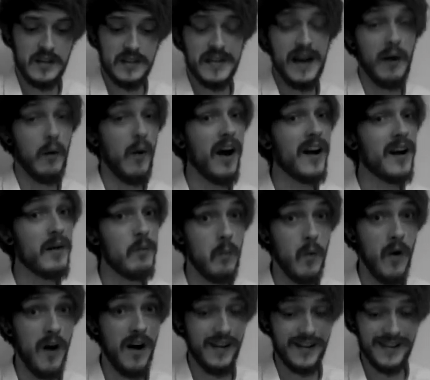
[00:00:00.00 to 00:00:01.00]
Now I am
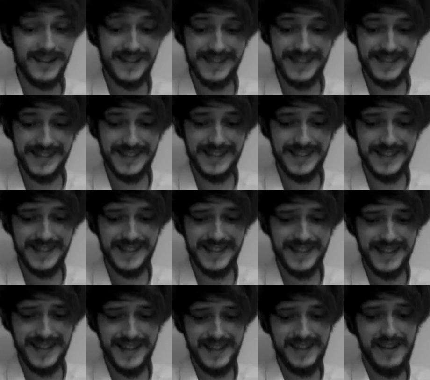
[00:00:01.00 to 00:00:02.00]
wise,
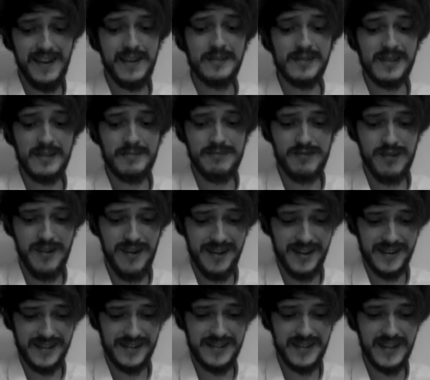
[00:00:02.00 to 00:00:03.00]
and I'm
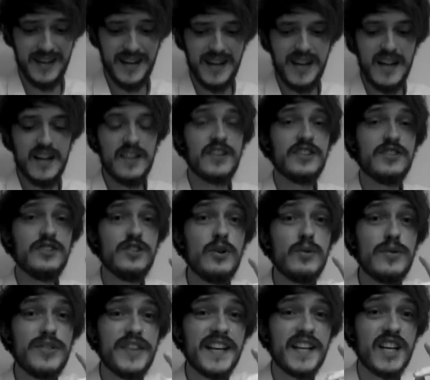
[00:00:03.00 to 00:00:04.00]
surprised that you
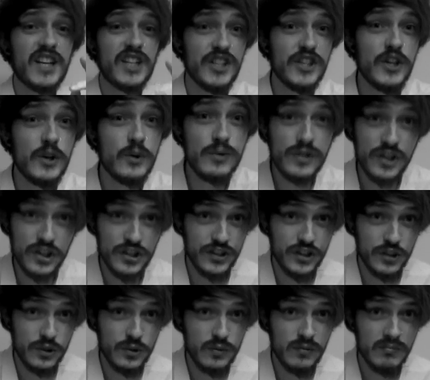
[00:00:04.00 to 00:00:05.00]
think you could
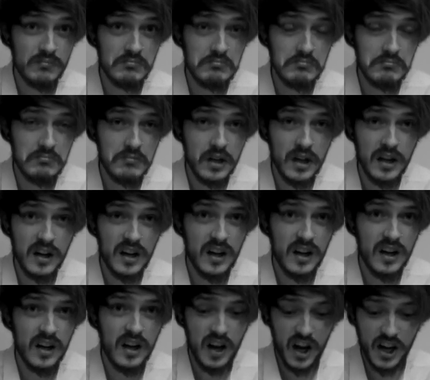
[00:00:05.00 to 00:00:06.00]
do
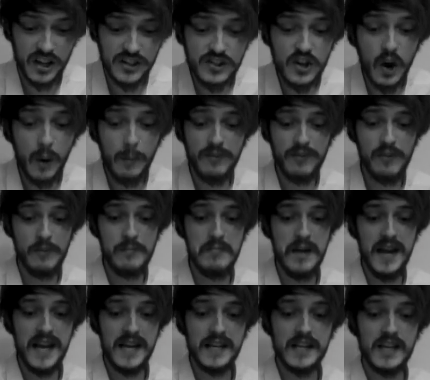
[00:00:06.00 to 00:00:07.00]
a job for
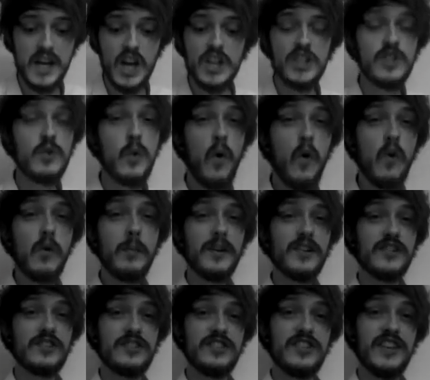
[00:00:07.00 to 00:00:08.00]
me. You all
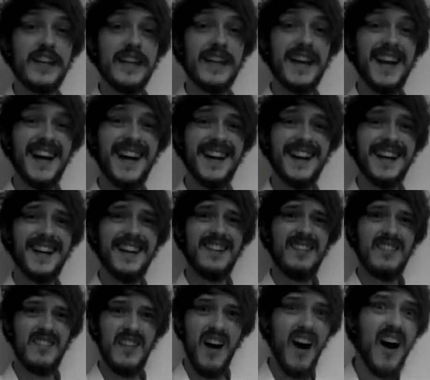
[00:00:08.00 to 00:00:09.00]
must see,
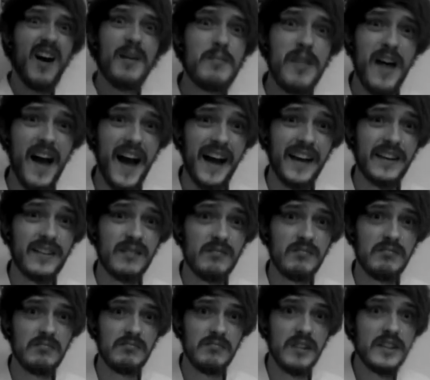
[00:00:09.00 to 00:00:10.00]
I'm the head,
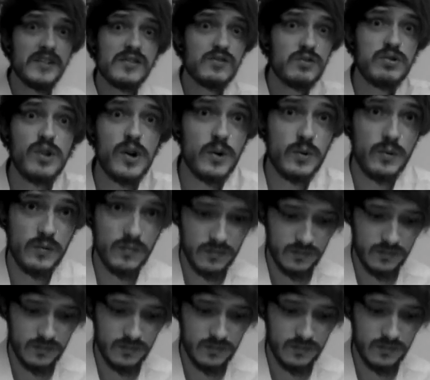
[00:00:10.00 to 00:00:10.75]
it's true.